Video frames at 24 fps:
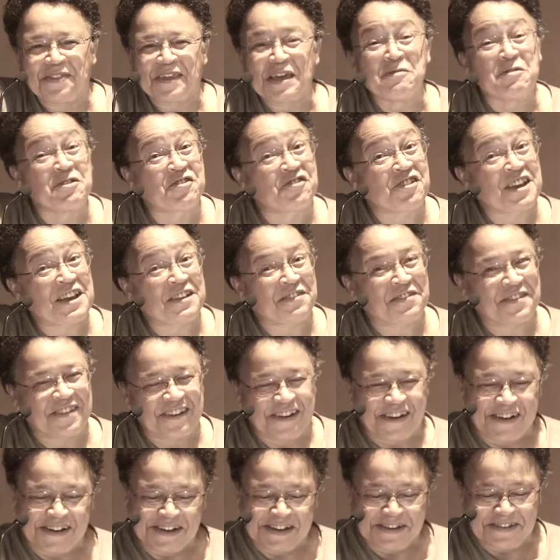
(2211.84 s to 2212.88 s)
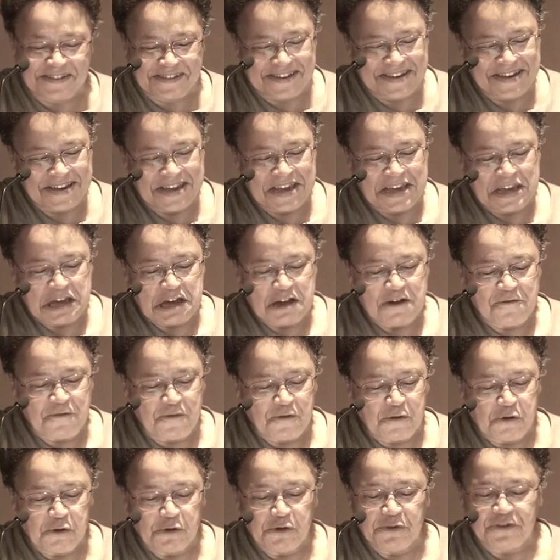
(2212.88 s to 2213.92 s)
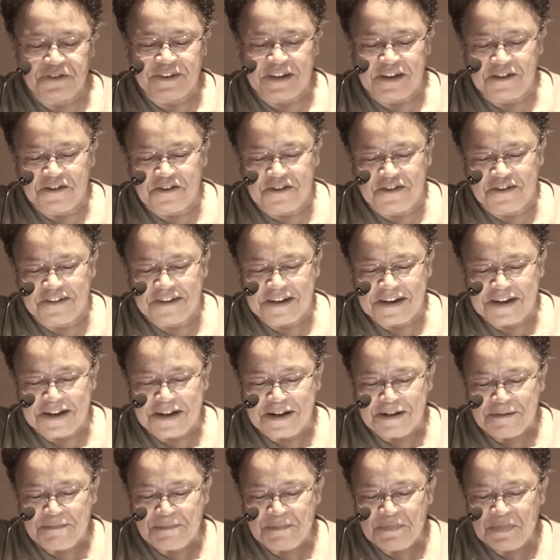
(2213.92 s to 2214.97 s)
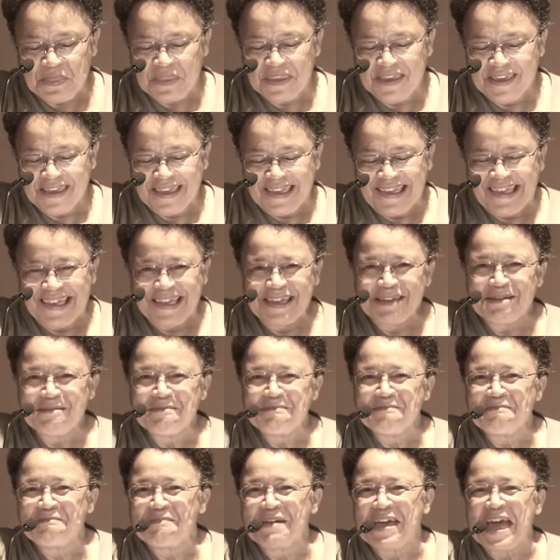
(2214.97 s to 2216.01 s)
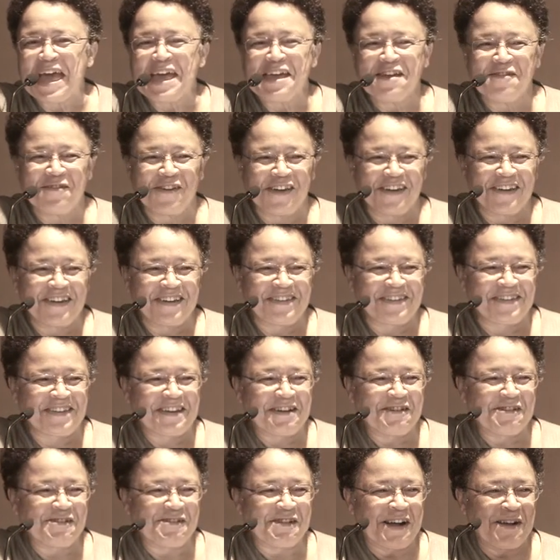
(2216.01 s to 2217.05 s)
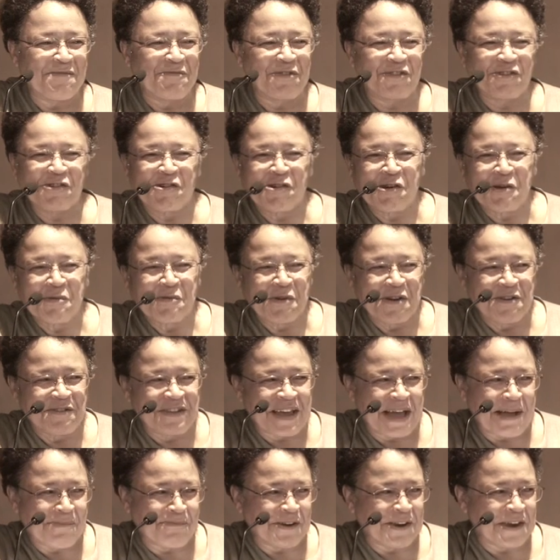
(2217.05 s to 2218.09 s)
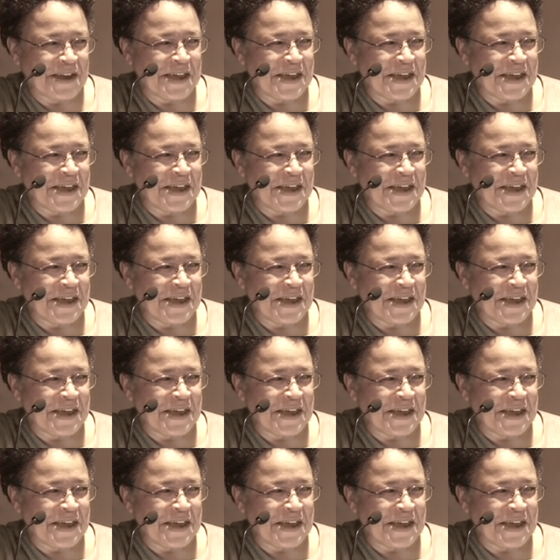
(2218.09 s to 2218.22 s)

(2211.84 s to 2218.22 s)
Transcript: they were chastised for such um, behavior. So I'm sure it won't happen